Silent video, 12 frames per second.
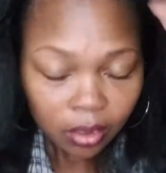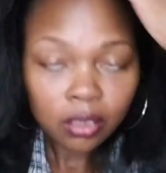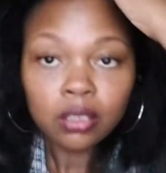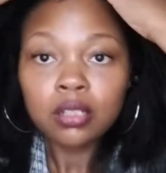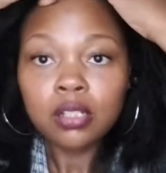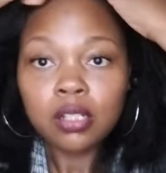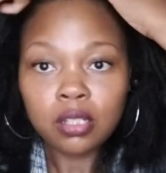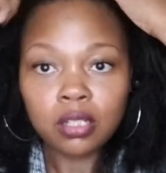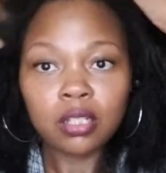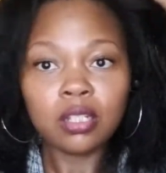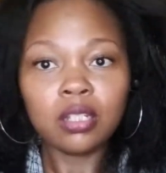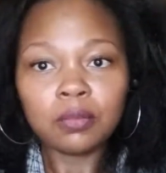Let's
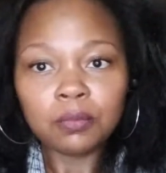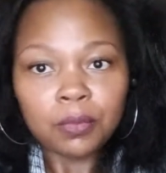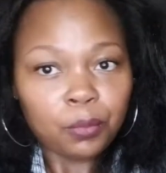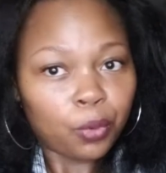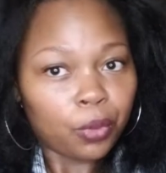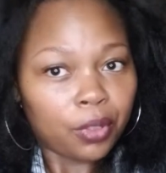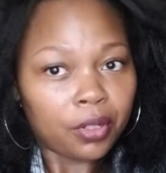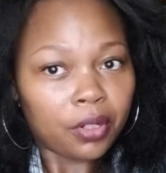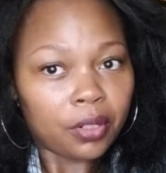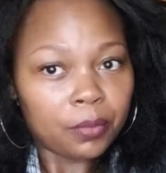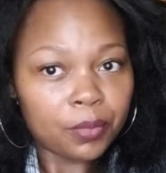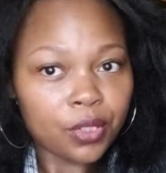see. I'm gonna pull her
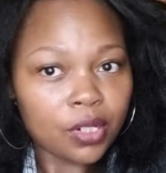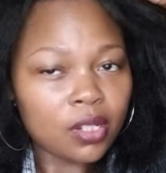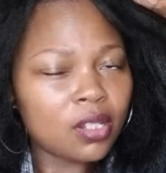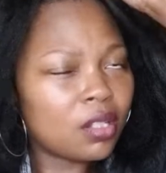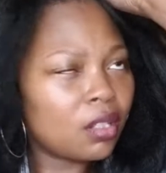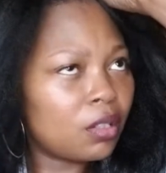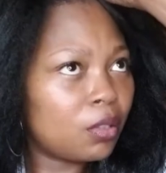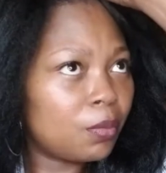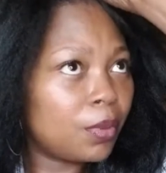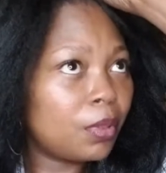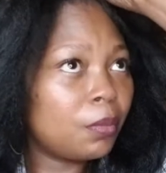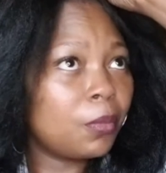up just a little
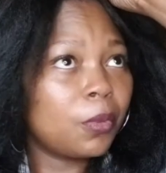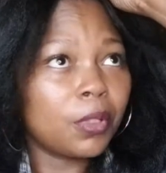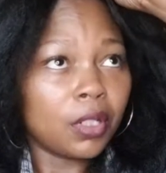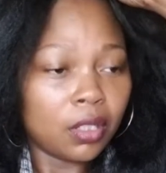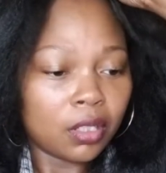more.